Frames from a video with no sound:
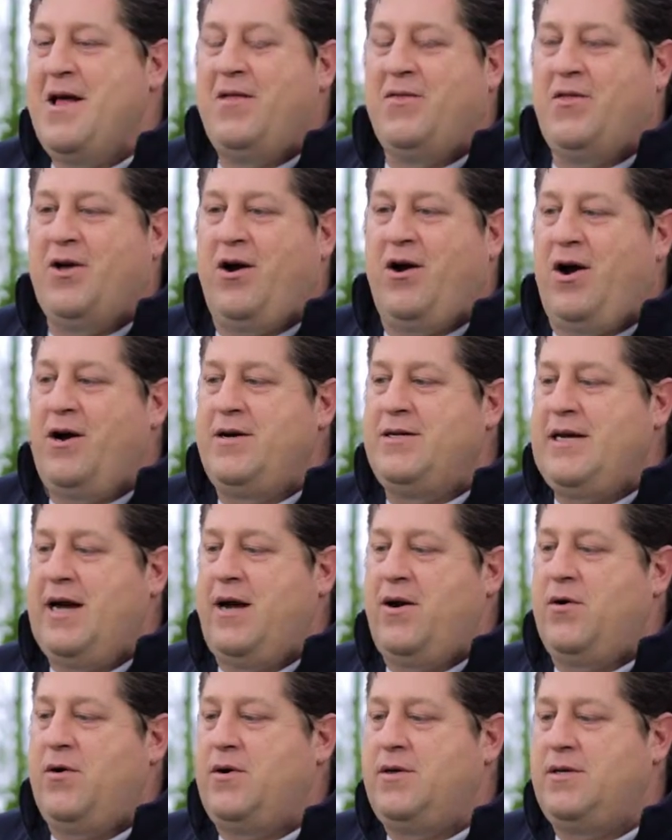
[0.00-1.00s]
The Garden
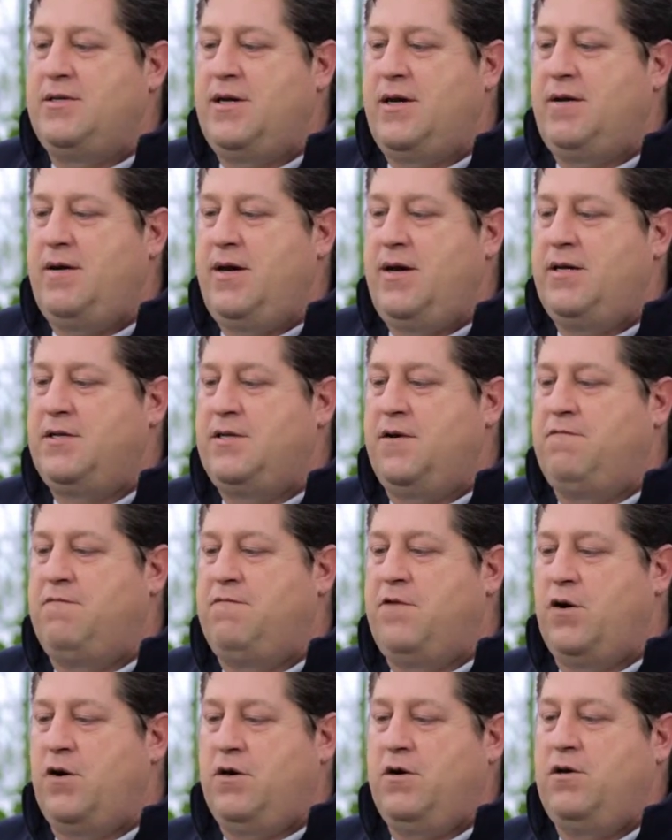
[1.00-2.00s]
Tower is a
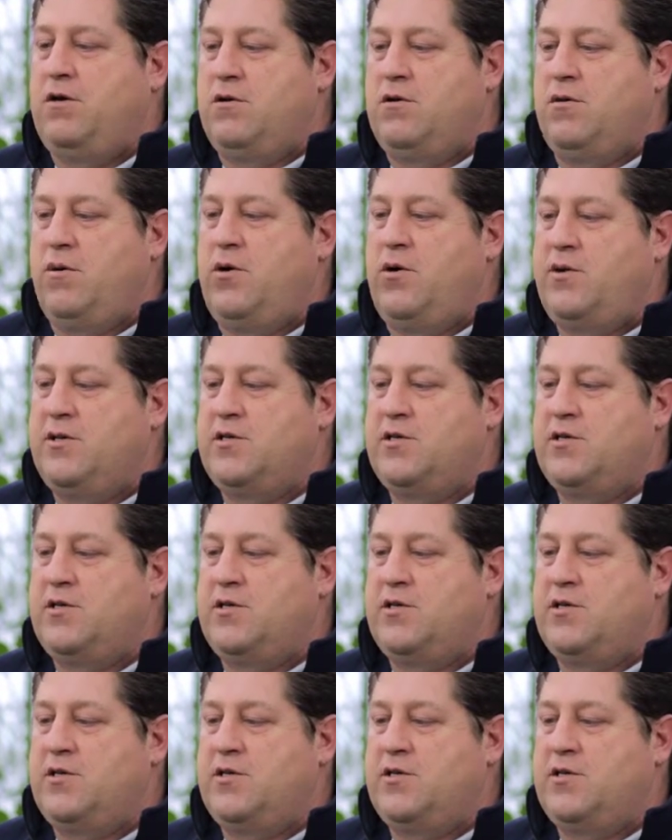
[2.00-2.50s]
vertical growing